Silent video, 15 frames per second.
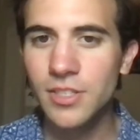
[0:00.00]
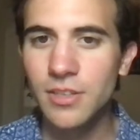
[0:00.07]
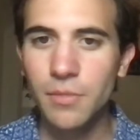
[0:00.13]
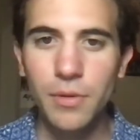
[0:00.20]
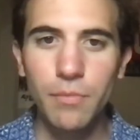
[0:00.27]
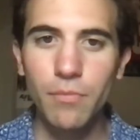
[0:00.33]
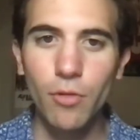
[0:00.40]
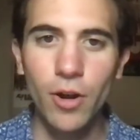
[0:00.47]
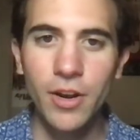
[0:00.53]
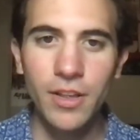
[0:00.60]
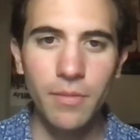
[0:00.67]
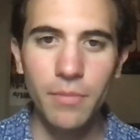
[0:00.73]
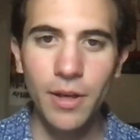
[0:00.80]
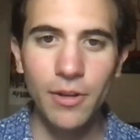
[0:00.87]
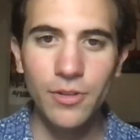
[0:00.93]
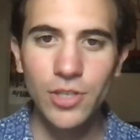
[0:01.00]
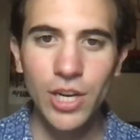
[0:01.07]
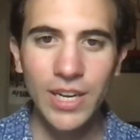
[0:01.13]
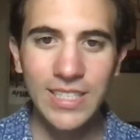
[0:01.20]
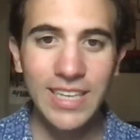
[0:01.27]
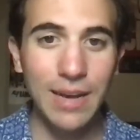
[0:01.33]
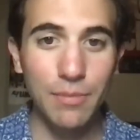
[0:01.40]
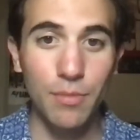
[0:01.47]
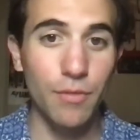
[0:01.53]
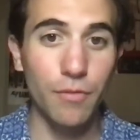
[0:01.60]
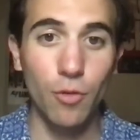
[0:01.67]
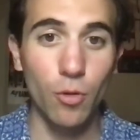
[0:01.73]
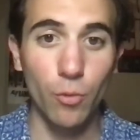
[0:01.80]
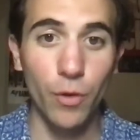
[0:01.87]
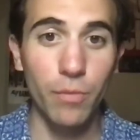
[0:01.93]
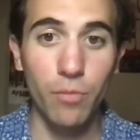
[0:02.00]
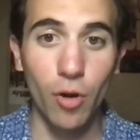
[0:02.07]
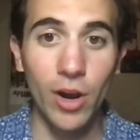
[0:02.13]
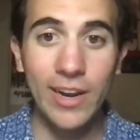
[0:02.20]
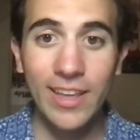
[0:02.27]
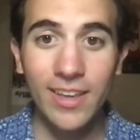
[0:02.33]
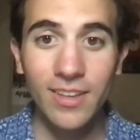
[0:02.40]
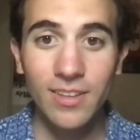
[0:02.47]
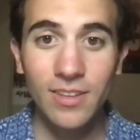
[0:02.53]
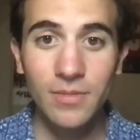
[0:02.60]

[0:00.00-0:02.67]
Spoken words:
I mean, Brady and Belichick, it's happened before with Brady.